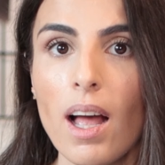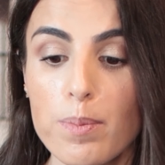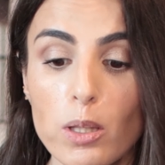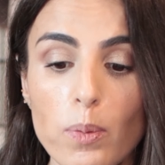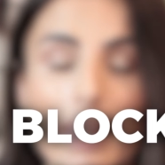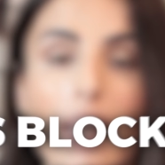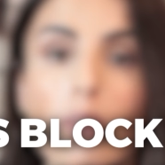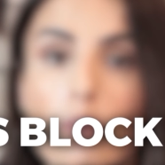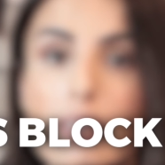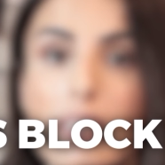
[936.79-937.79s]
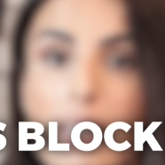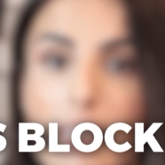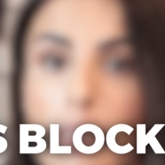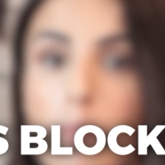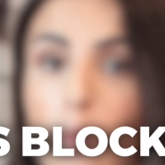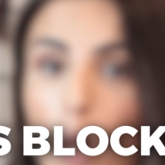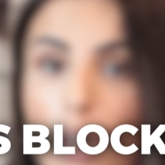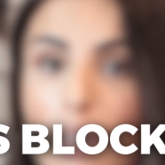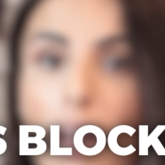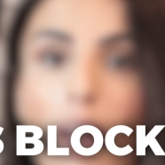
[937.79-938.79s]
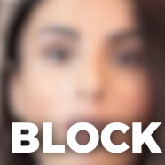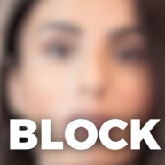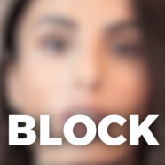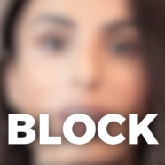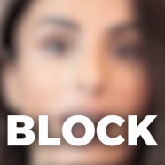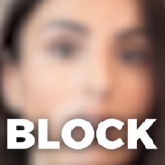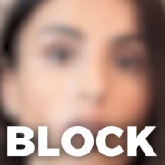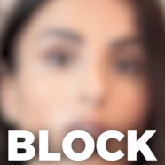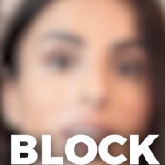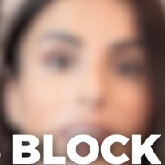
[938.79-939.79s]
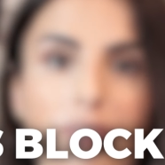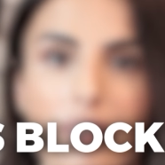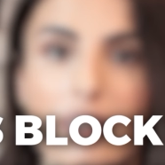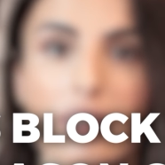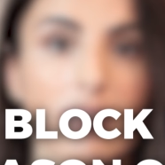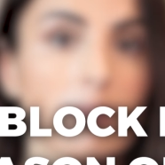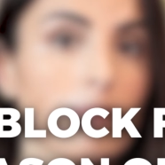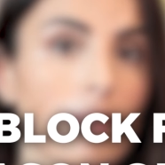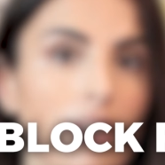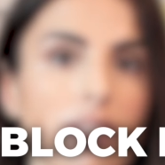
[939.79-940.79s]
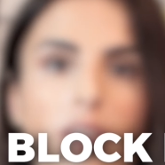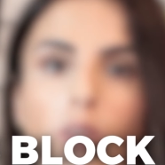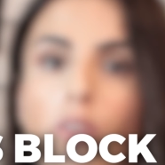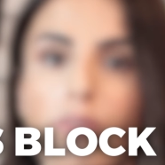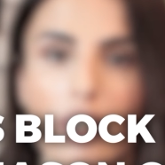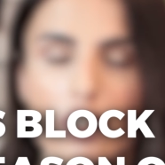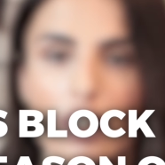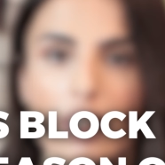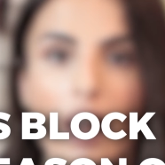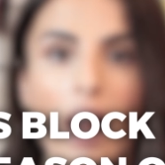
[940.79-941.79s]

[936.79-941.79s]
but we can use this block for a totally different reason or function.